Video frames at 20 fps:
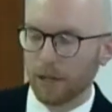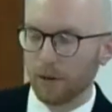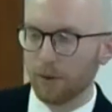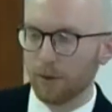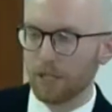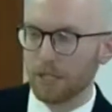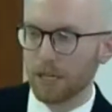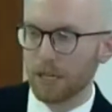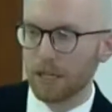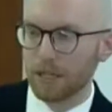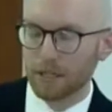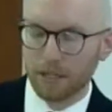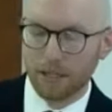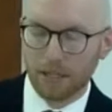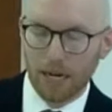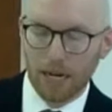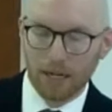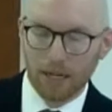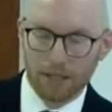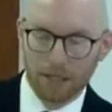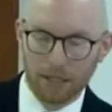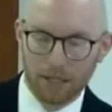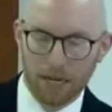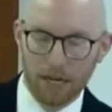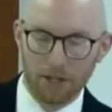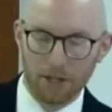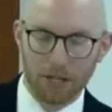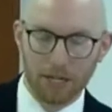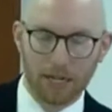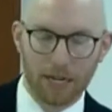that we see in this text is
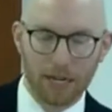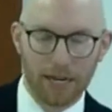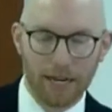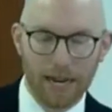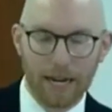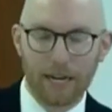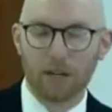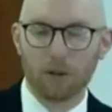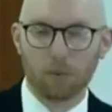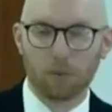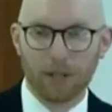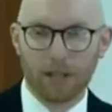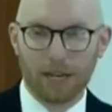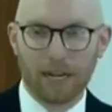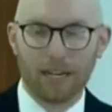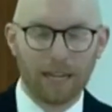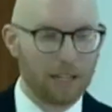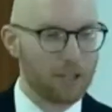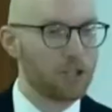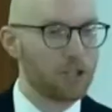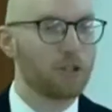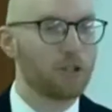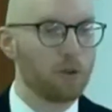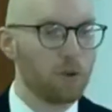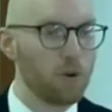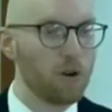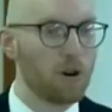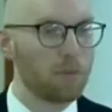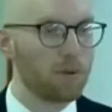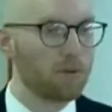actually connected with a, a
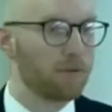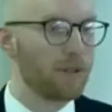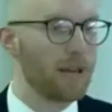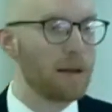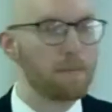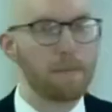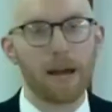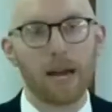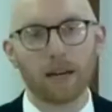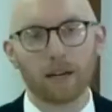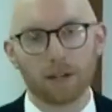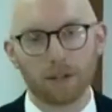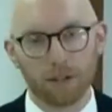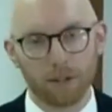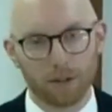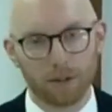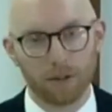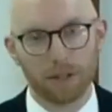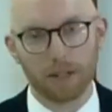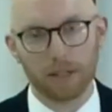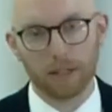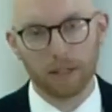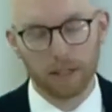storm of that magnitude.